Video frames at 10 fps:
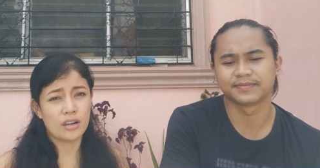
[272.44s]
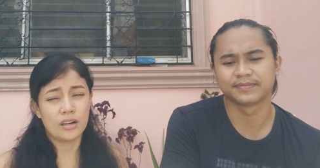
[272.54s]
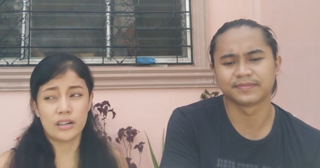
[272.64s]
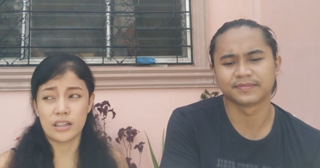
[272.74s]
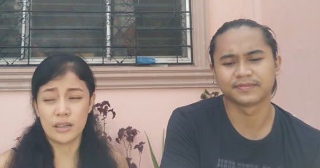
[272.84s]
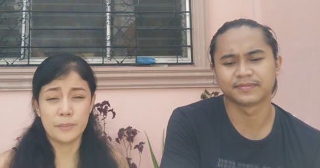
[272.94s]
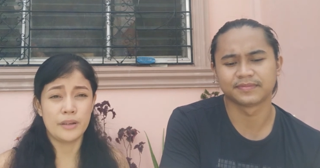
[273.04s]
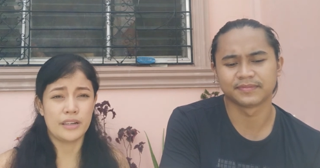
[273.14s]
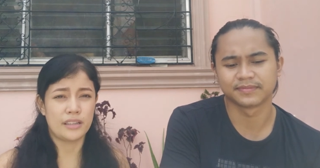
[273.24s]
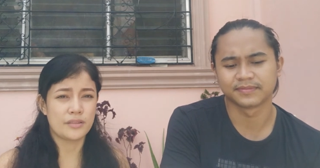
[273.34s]
Speaker 1: our
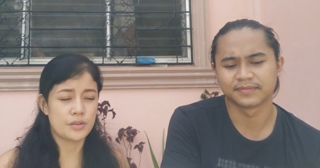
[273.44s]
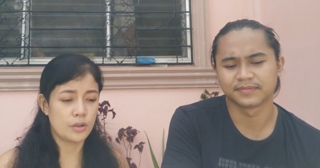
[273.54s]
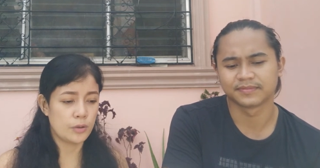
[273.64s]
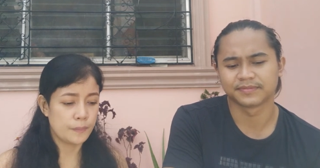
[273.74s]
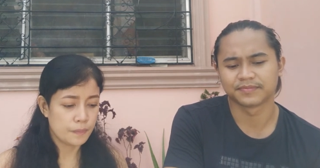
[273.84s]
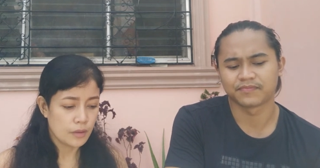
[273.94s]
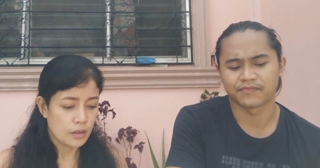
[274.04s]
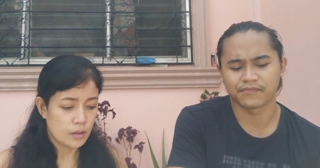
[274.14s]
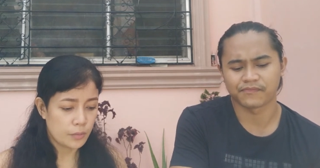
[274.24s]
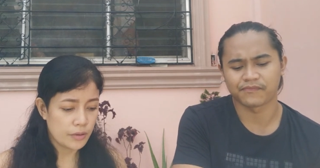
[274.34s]
company. So
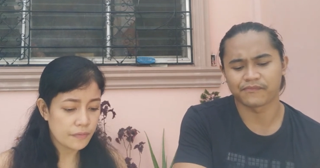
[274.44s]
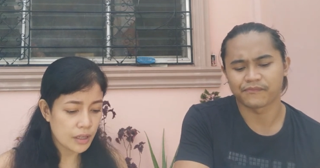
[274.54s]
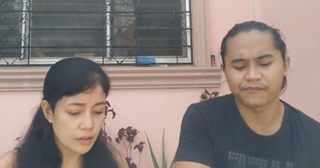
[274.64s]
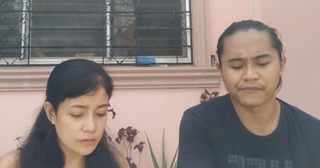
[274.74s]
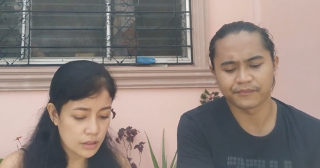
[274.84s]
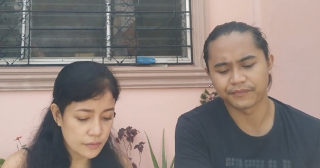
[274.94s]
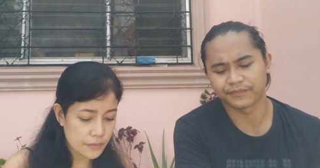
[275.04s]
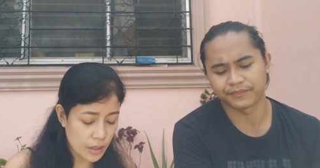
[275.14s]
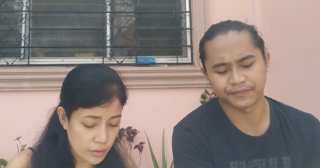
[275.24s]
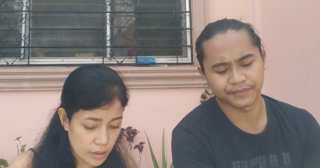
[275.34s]
we found a
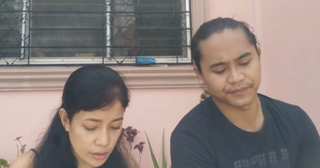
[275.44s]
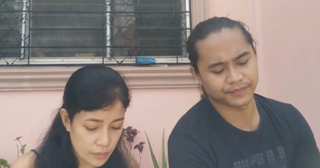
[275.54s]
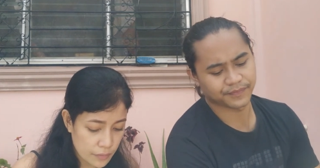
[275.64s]
very,